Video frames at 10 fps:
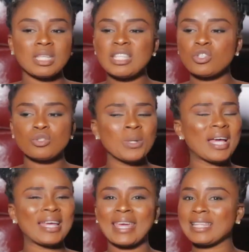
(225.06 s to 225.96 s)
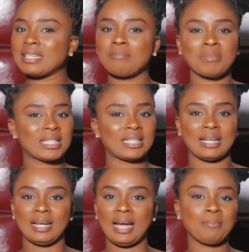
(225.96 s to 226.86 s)
It's just we are getting
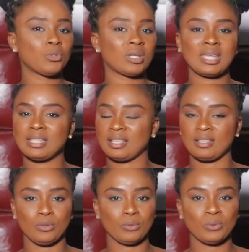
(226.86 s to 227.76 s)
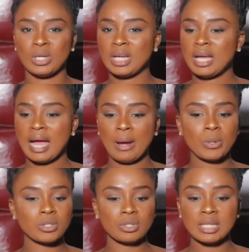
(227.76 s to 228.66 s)
better. I'm not kidding you. I
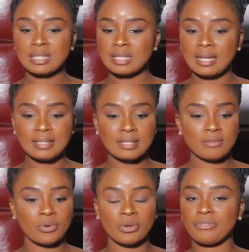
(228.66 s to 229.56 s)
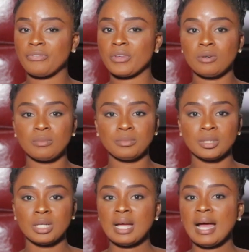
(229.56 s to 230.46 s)
was on a set for a film
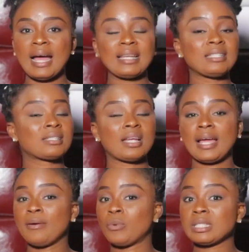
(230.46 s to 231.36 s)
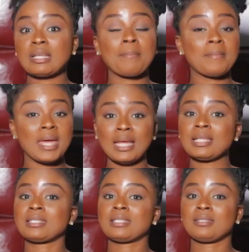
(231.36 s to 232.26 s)
and I was
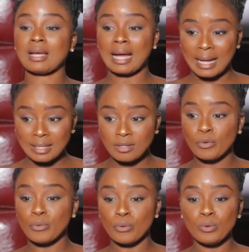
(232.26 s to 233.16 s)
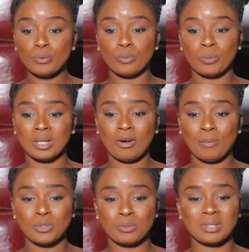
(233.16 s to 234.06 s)
amazed. The crew were
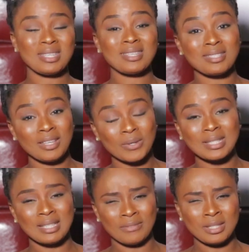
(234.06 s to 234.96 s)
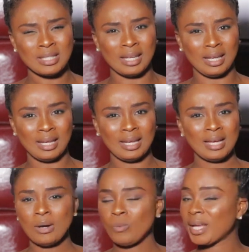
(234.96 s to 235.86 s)
up to 60 or 70.
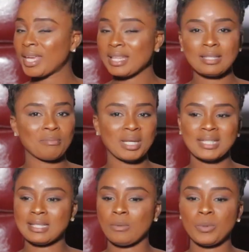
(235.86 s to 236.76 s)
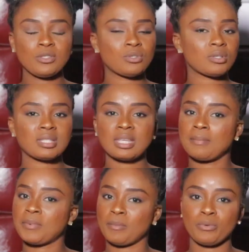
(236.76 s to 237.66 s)
We're getting better. We just
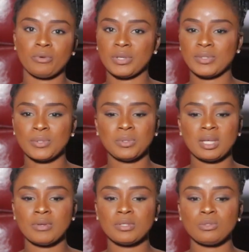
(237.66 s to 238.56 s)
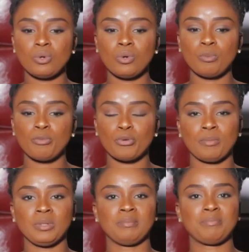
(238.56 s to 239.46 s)
keep improving. So there is no
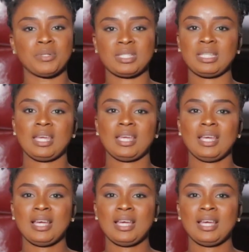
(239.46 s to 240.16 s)
problem per se.